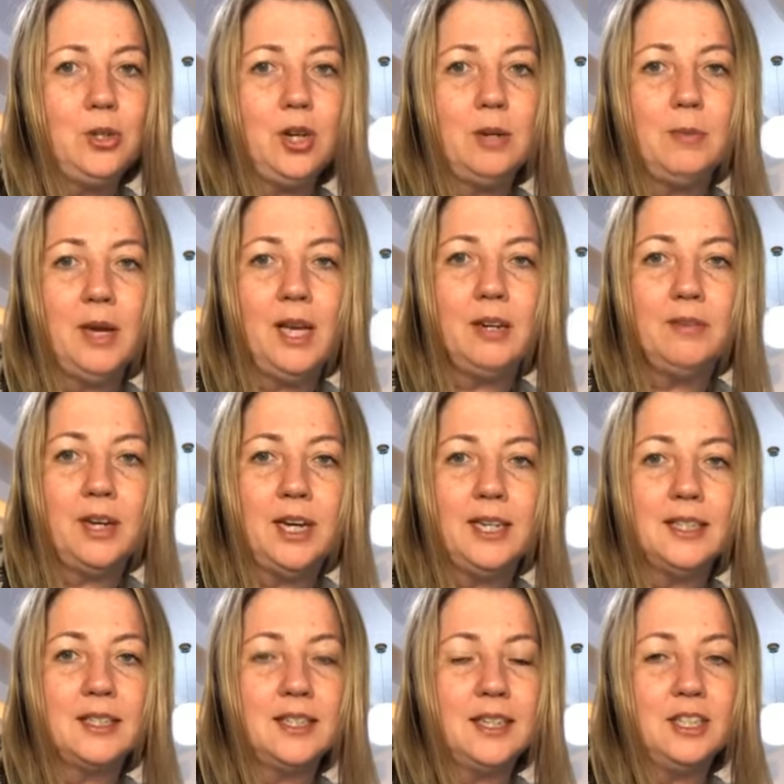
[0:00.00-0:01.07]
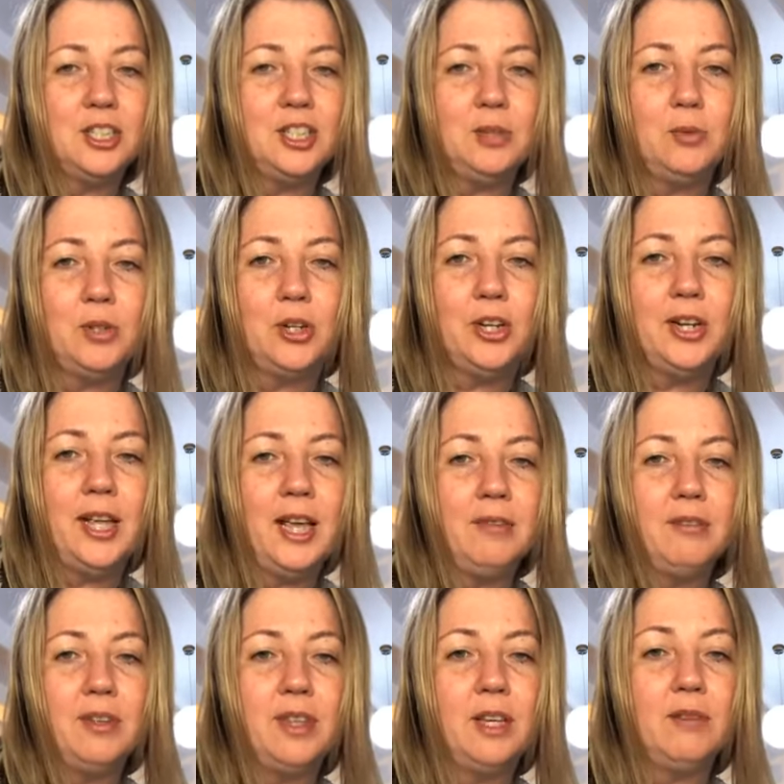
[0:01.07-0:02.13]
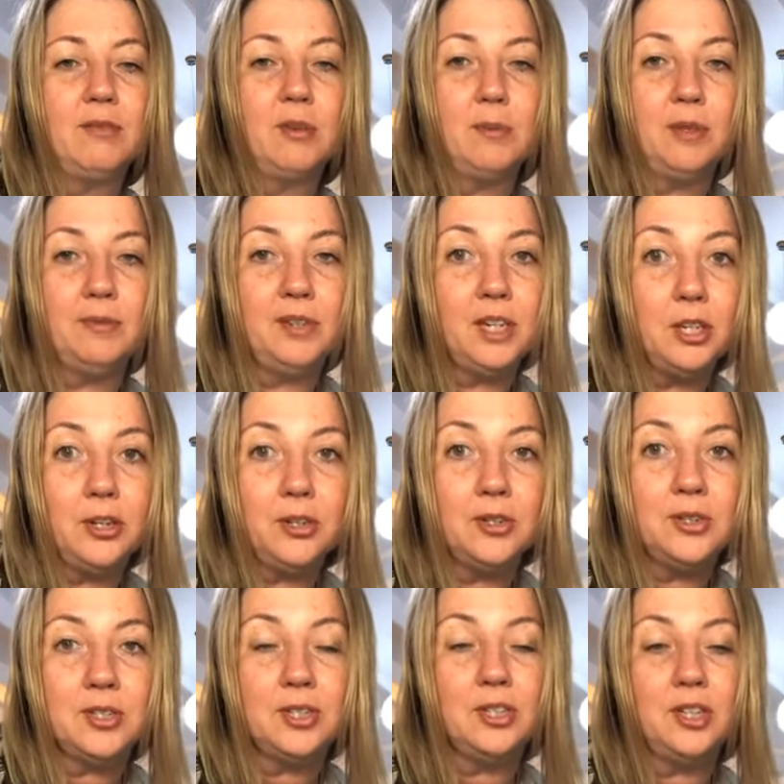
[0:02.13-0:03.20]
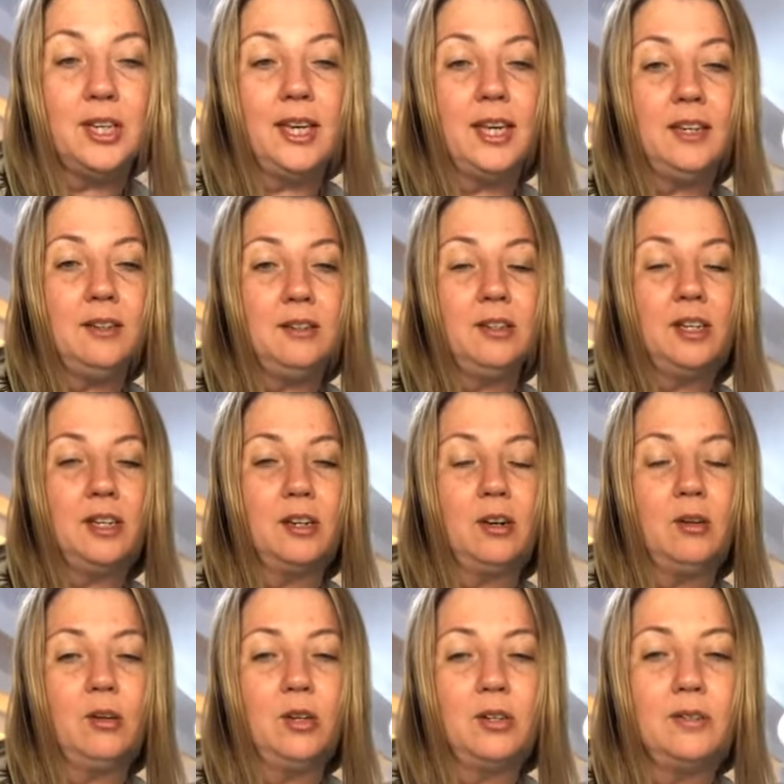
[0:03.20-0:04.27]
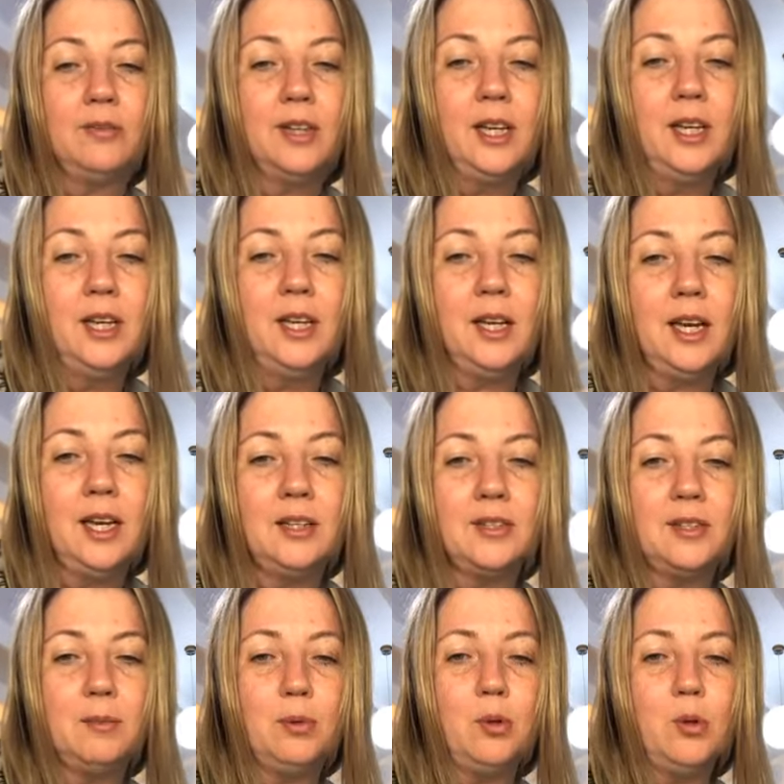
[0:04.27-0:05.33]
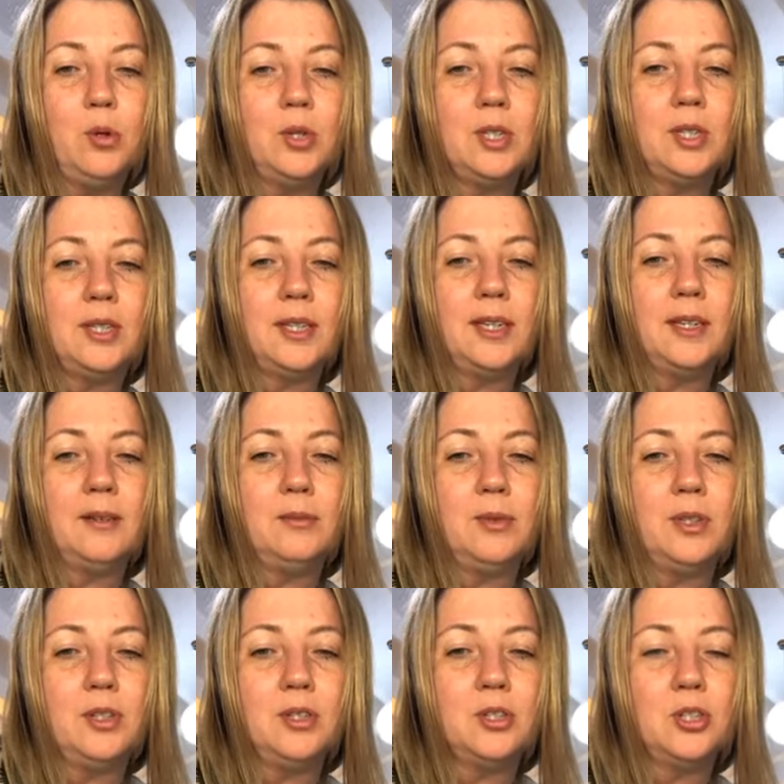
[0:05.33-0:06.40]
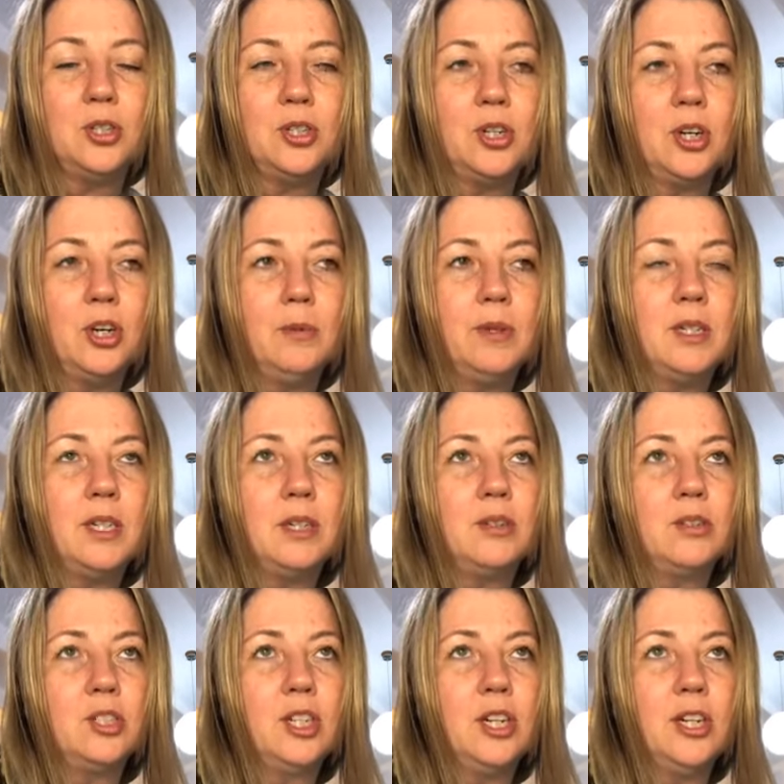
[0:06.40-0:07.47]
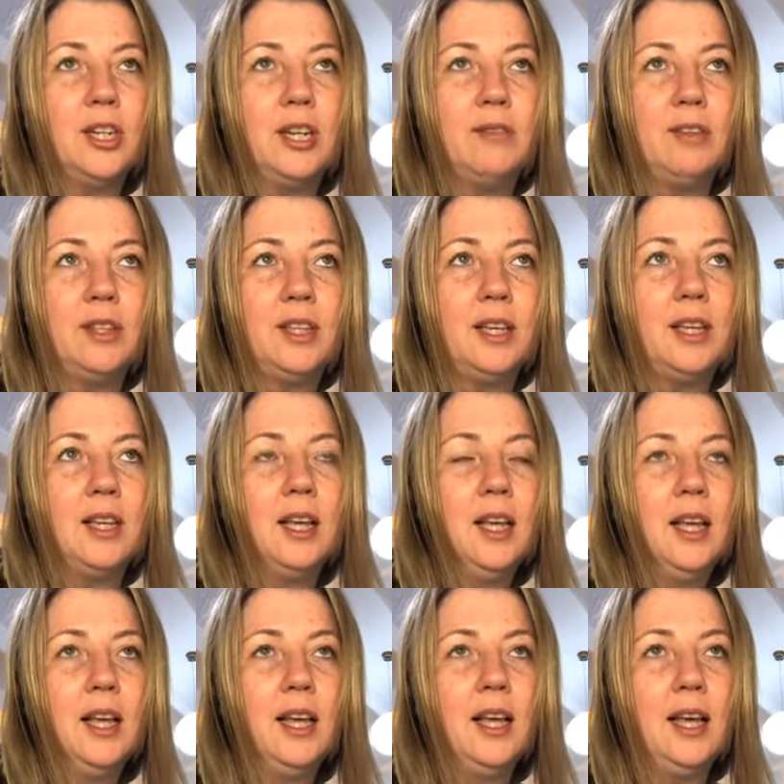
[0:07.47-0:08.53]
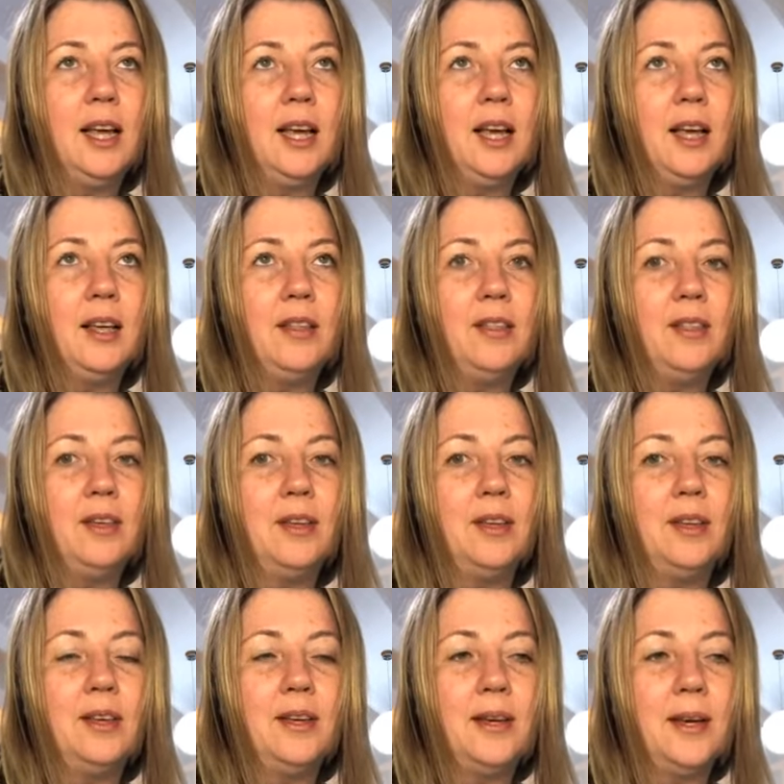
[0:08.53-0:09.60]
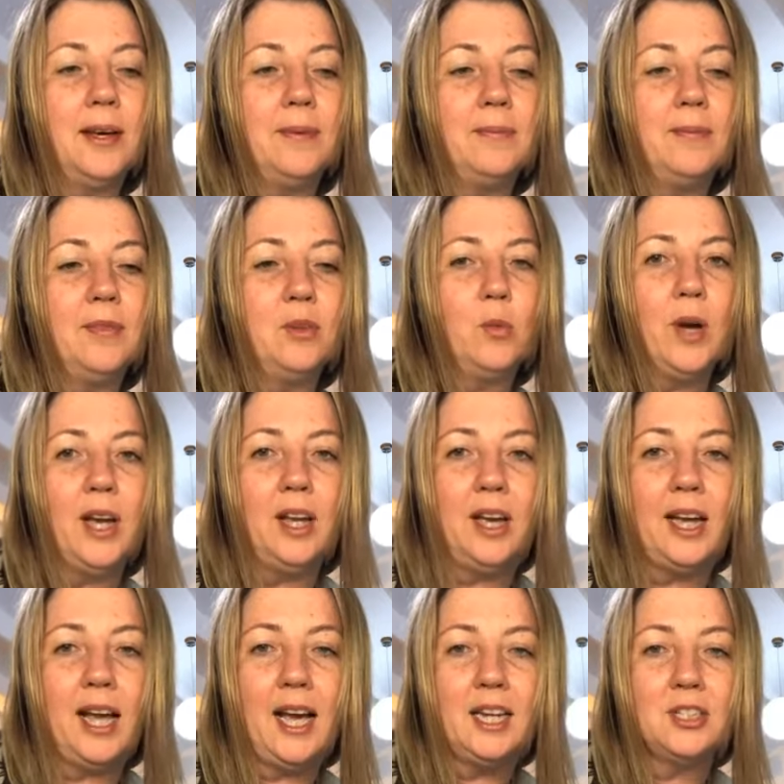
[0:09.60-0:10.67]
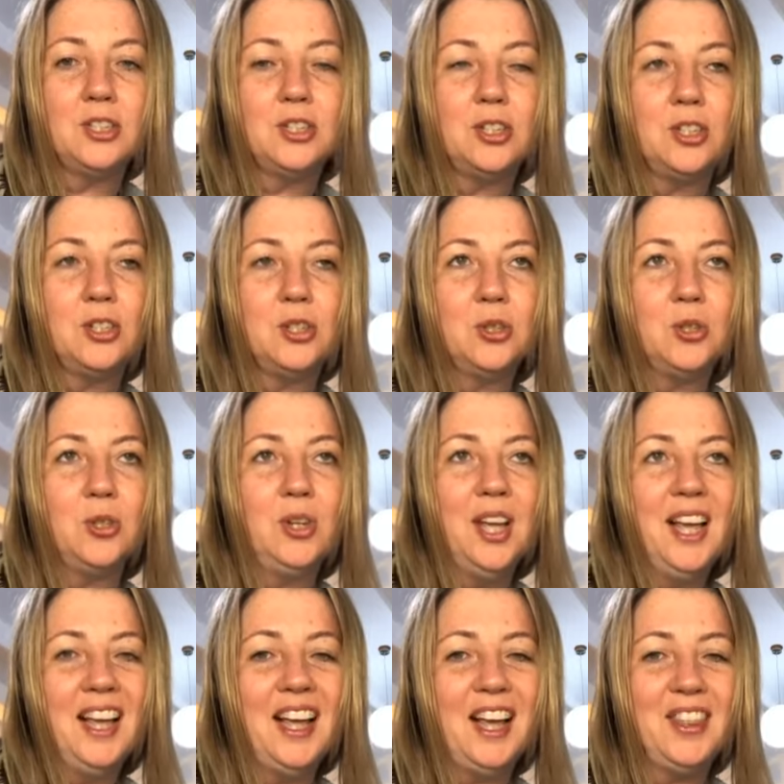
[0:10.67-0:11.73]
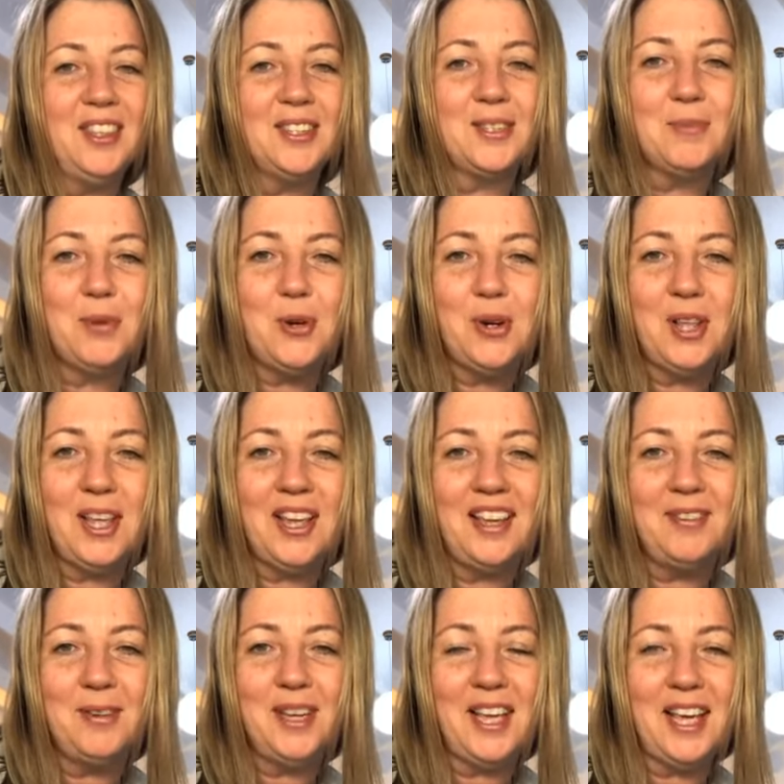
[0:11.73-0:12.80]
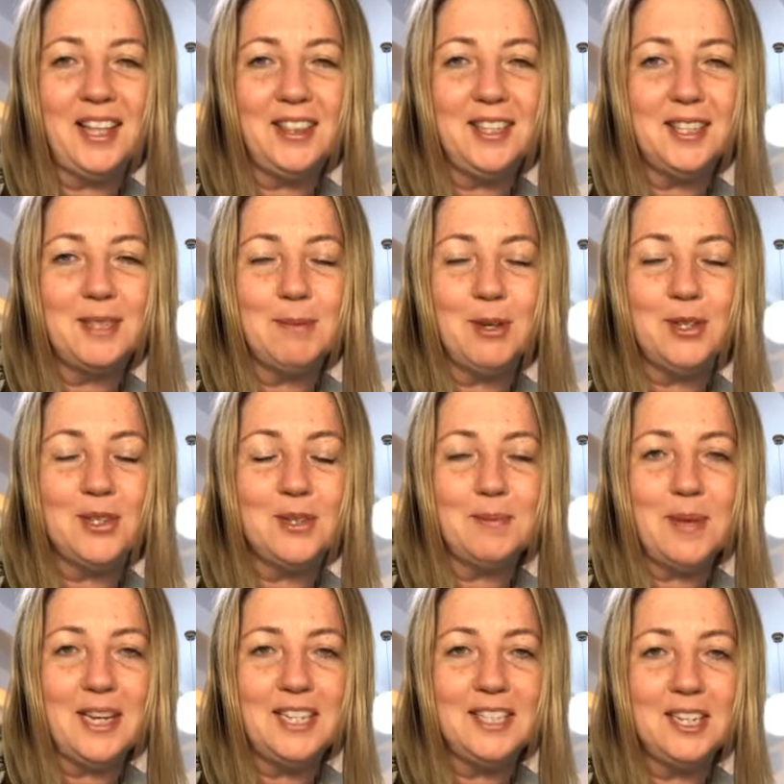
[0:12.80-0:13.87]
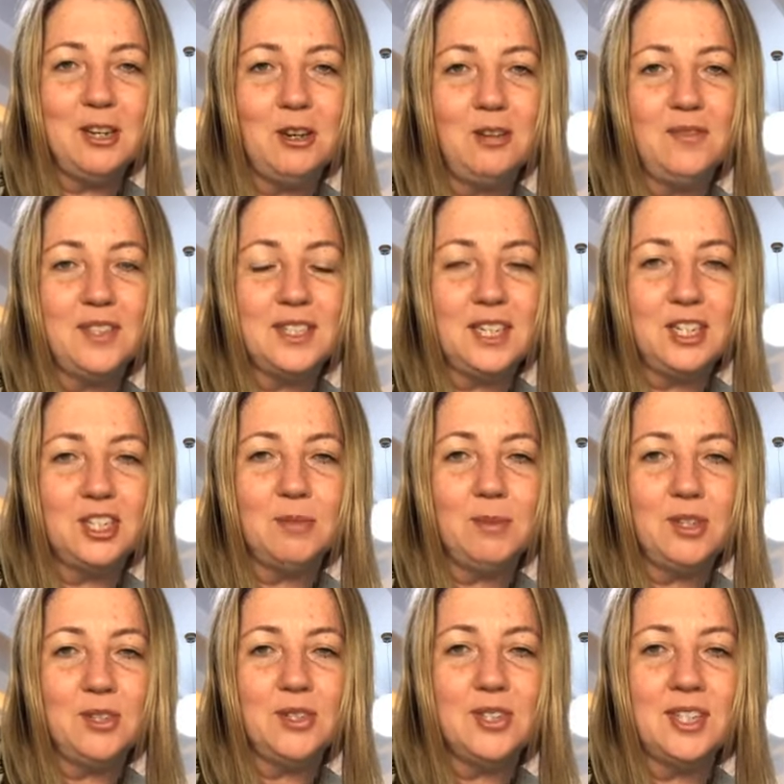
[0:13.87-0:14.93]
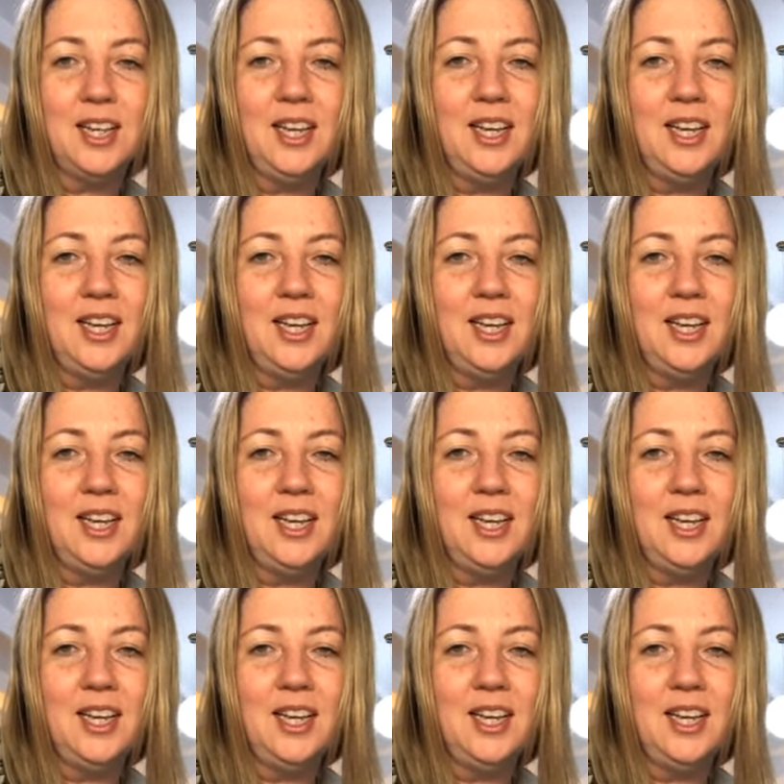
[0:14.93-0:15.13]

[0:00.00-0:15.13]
my advice, and she learned everything from the videos that you get. You get a whole lot of support with your student home materials. She learned everything the way I asked her to. And this morning we had this most amazing conversation, because